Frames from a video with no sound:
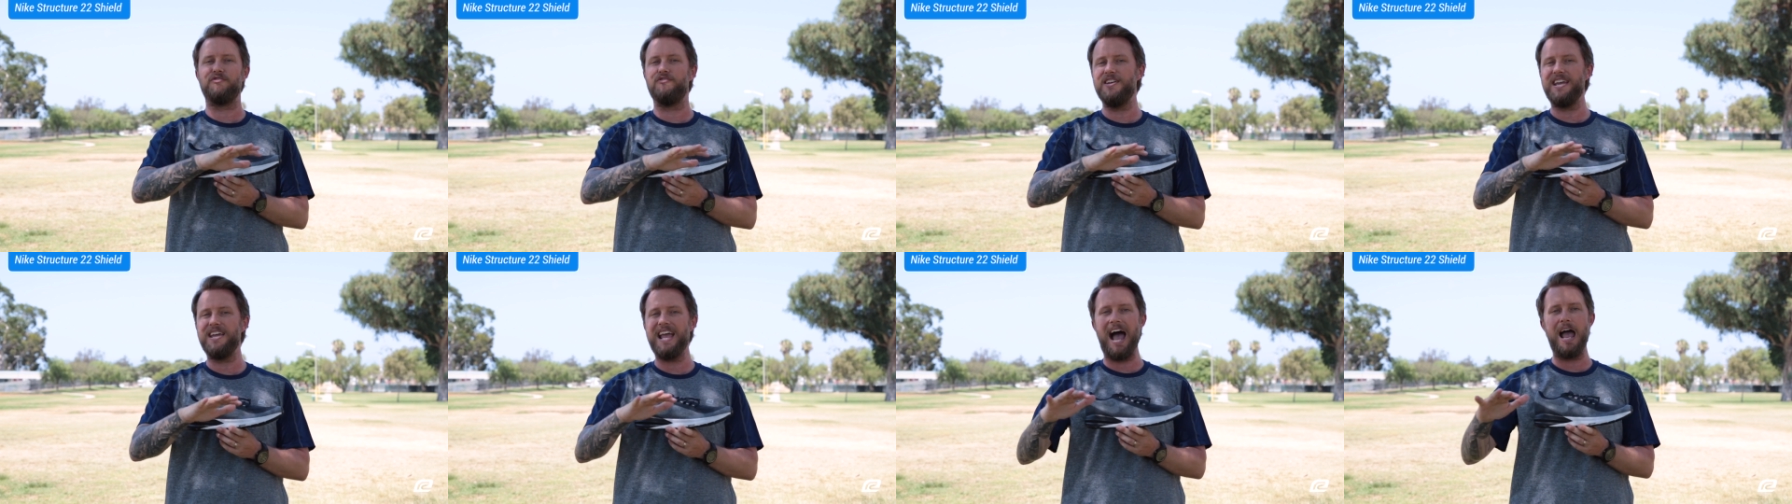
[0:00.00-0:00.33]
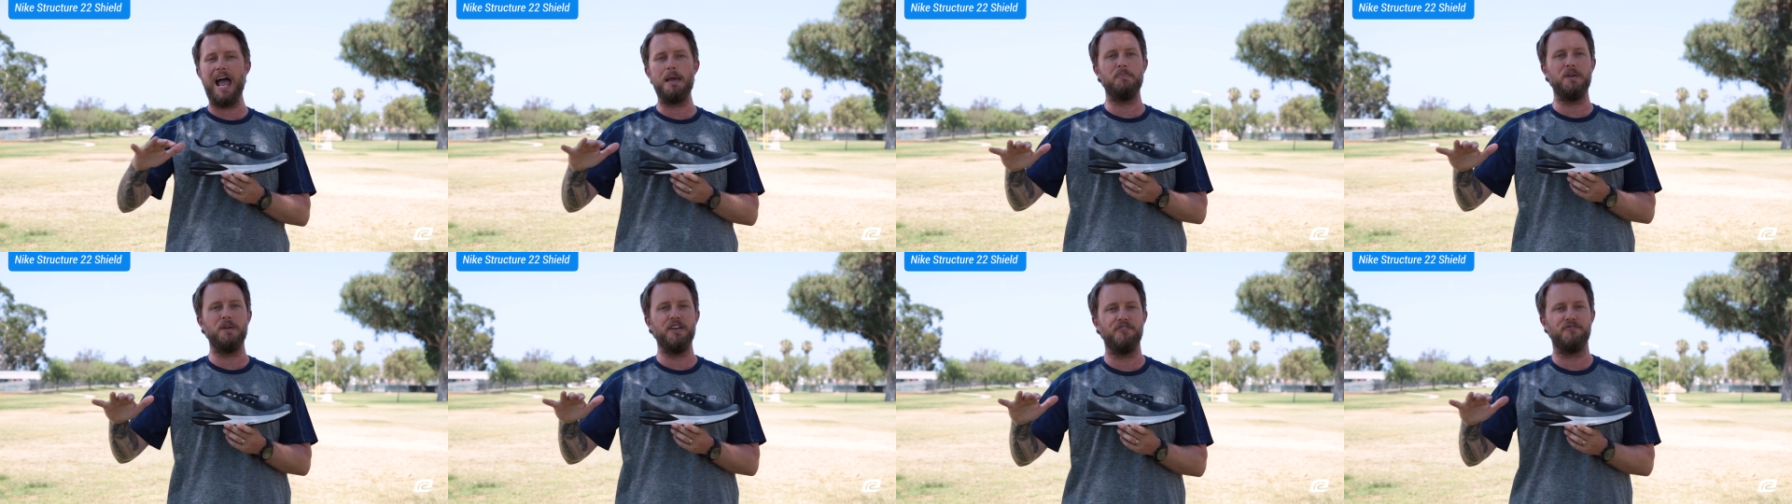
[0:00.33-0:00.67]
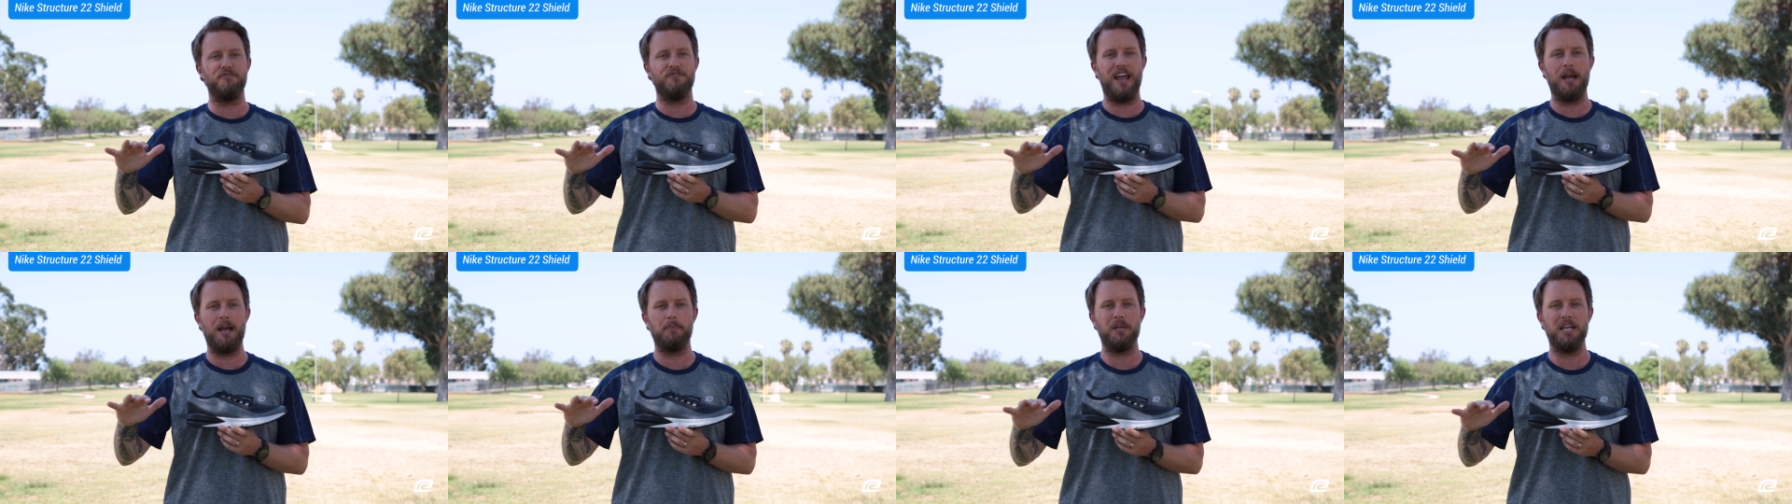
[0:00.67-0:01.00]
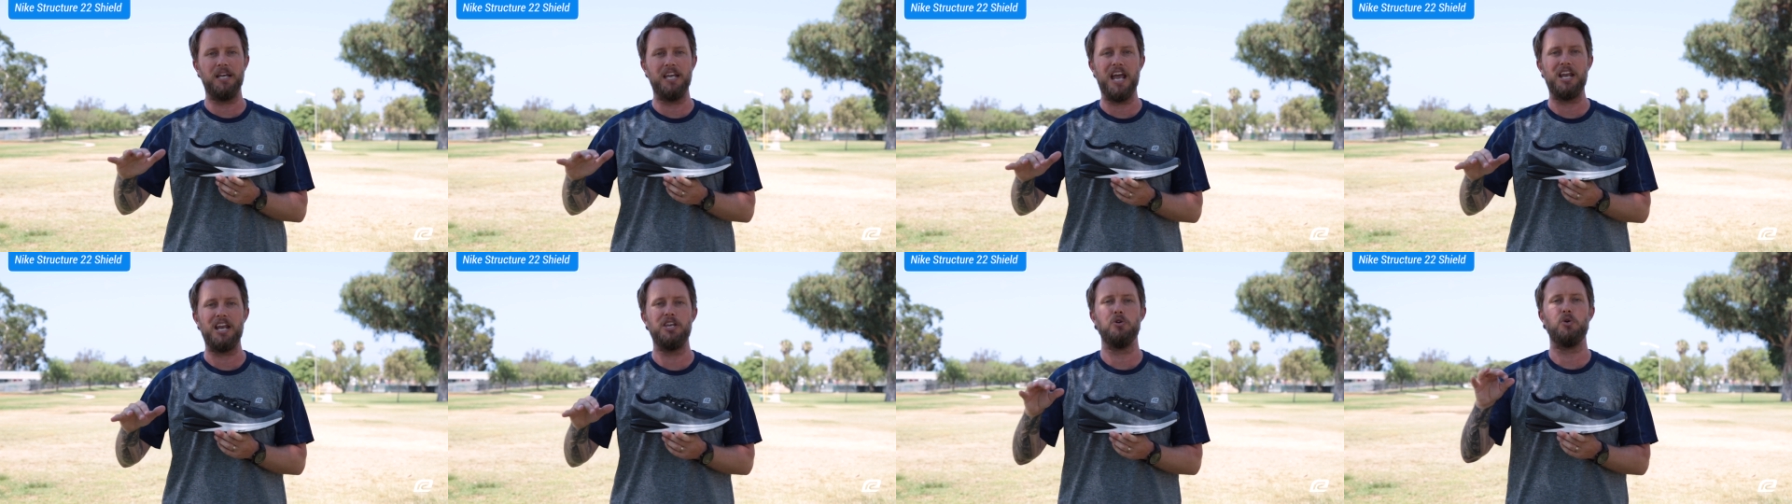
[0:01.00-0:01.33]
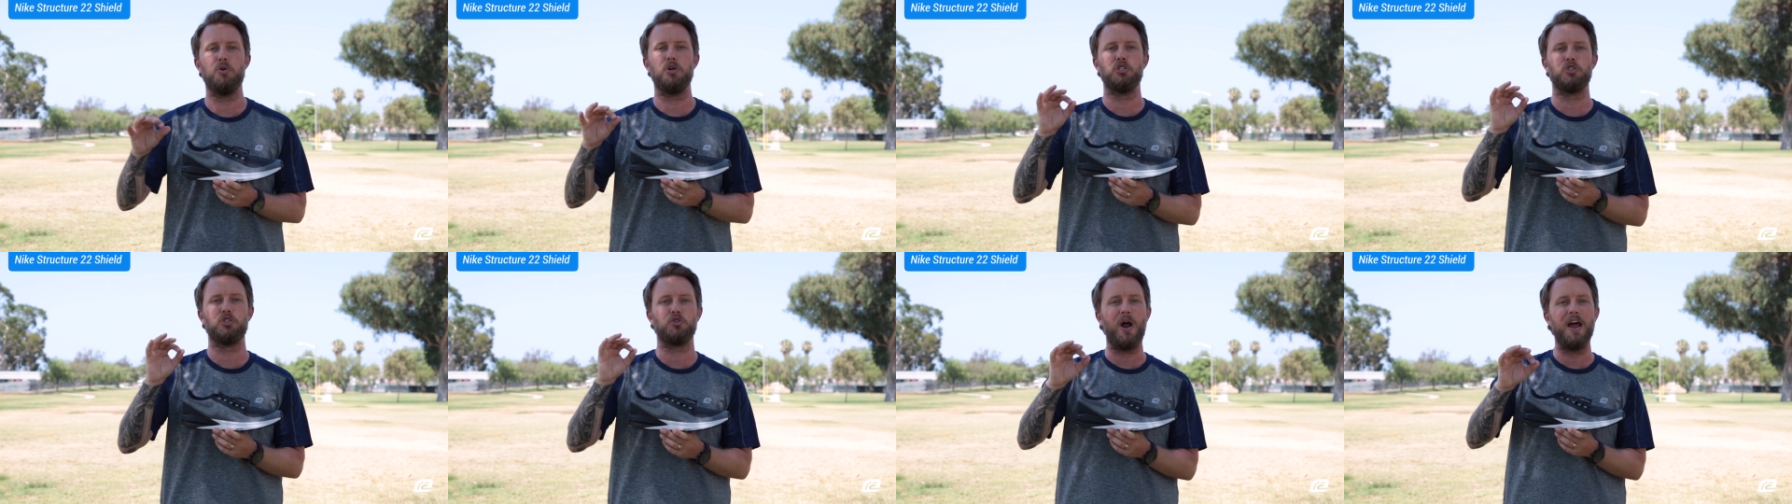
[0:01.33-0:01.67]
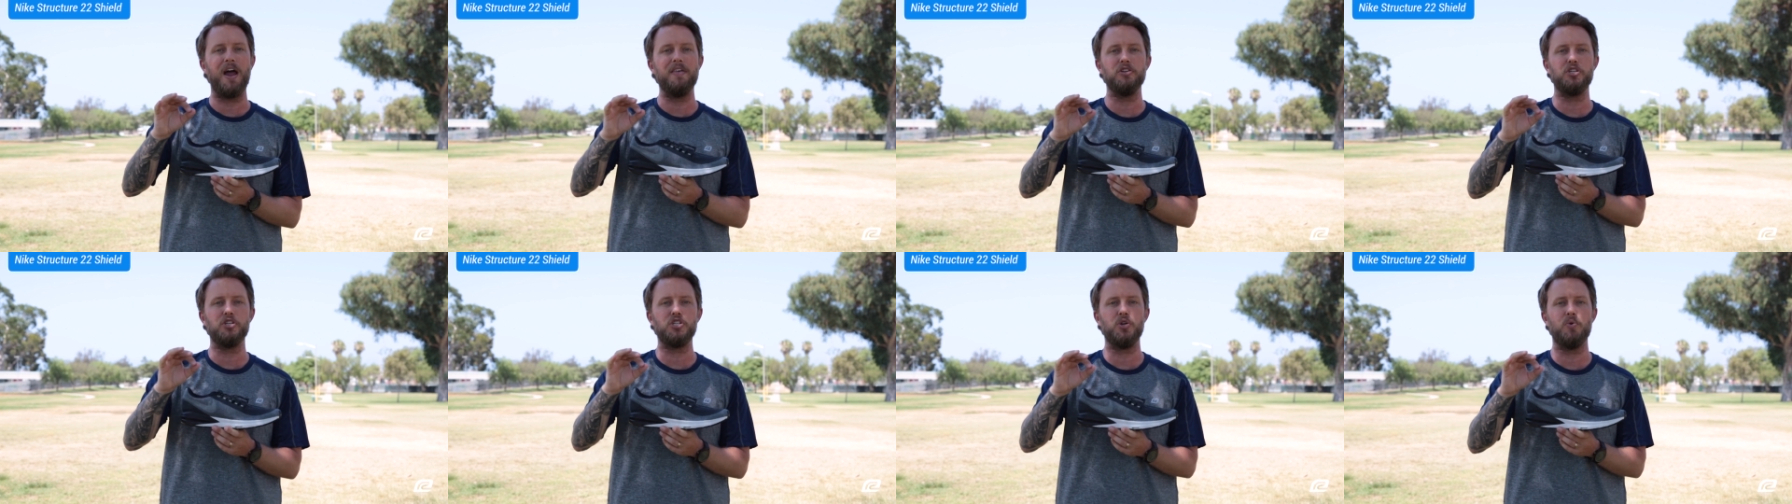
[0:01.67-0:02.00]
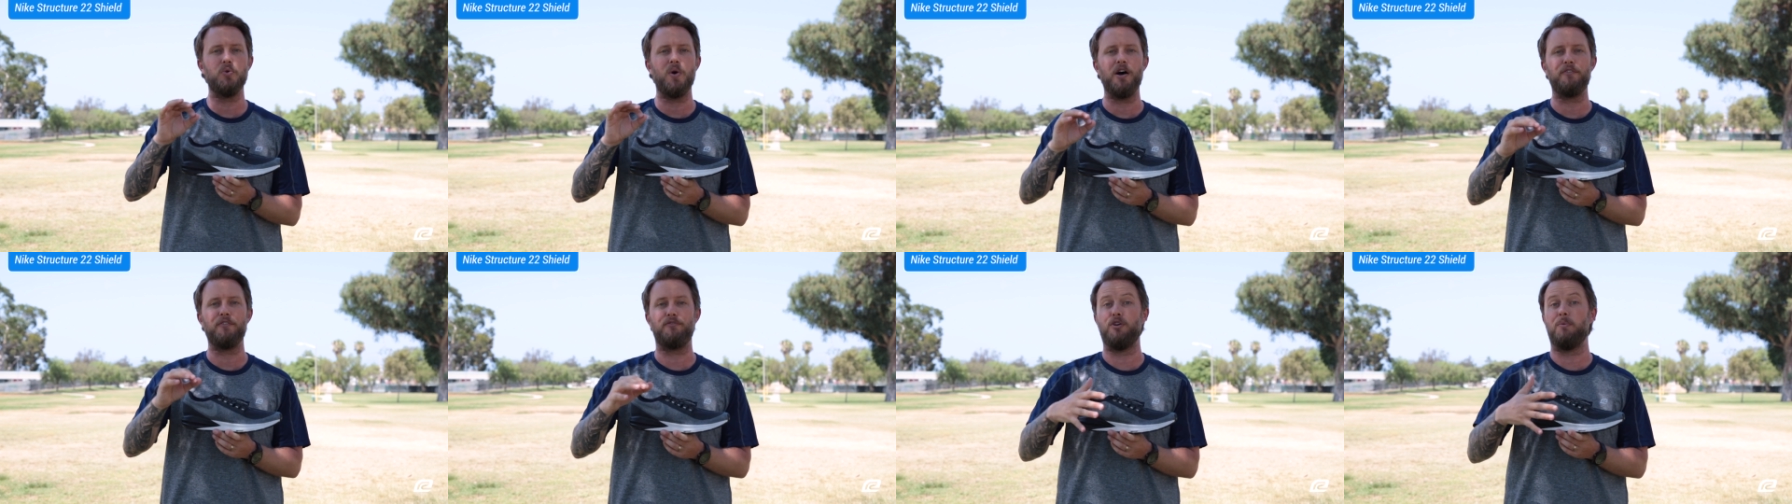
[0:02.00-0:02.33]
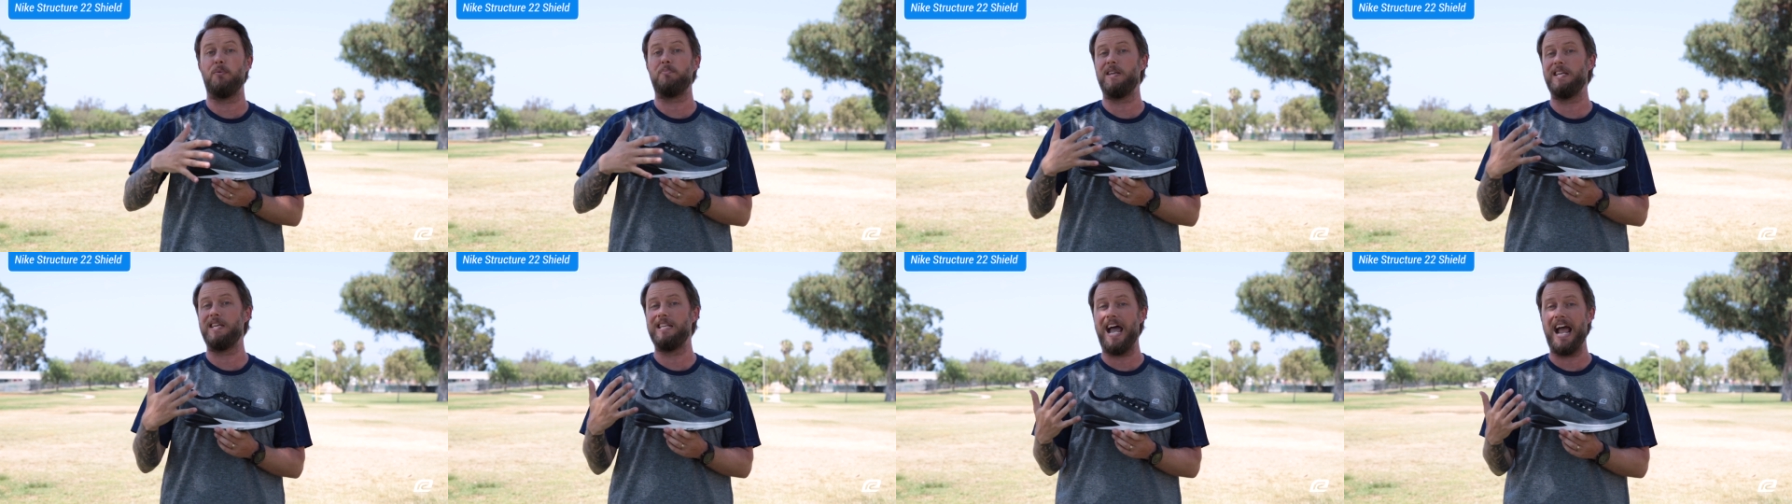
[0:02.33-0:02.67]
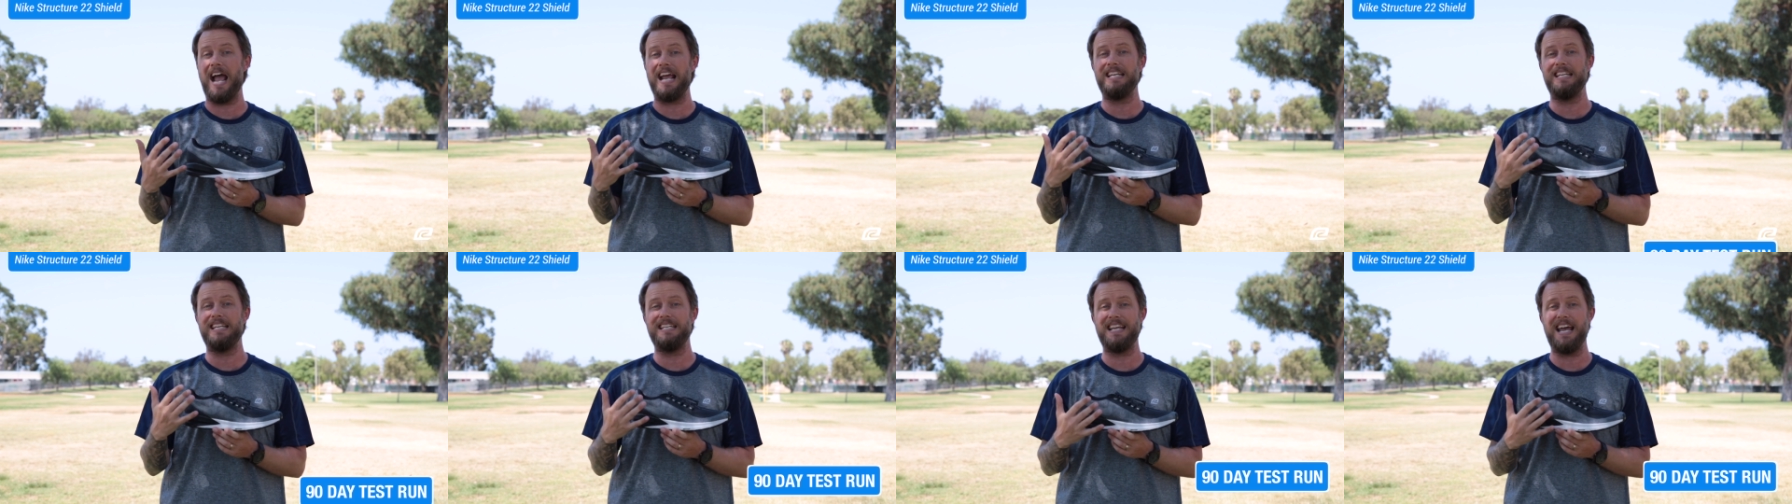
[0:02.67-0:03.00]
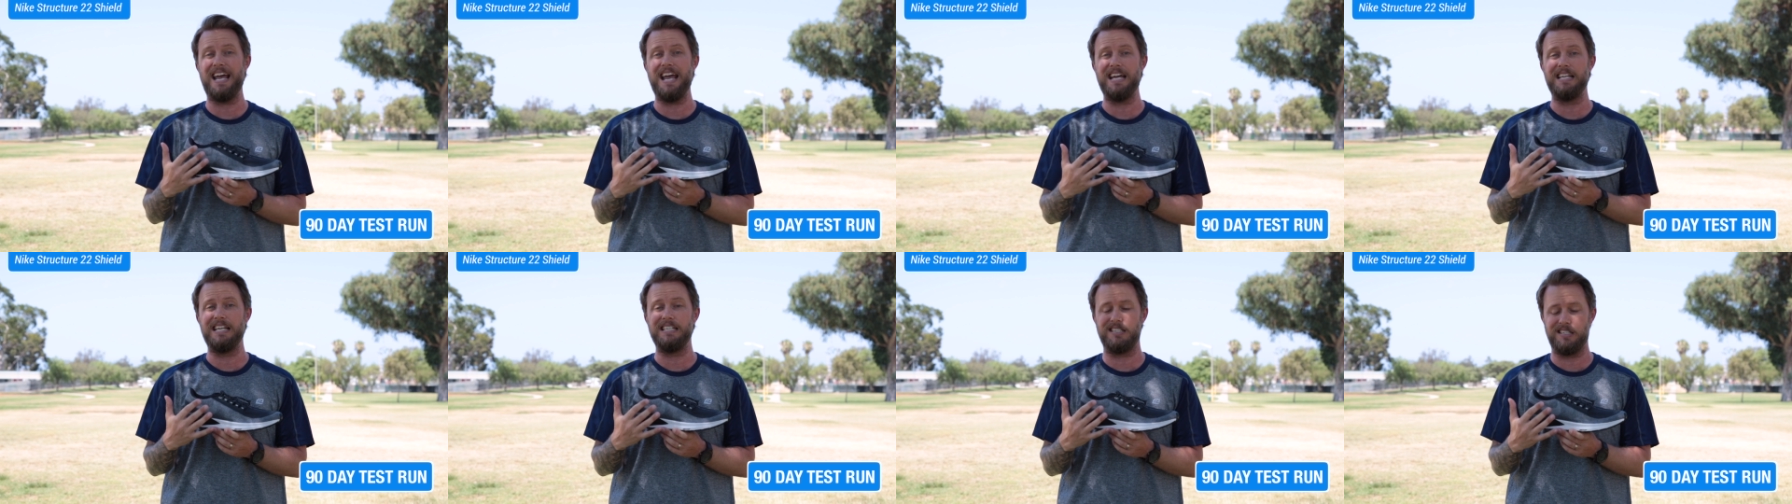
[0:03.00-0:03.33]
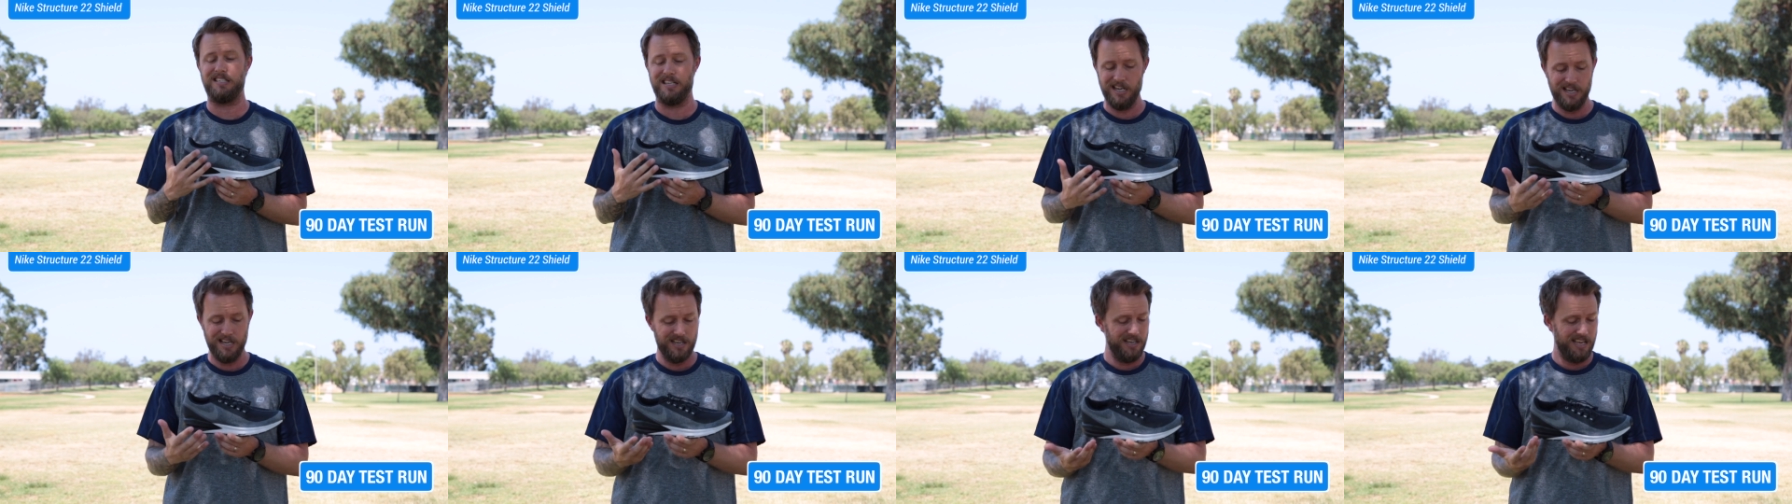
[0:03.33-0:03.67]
VIP Family and you can try the shoe out for up to 90 days.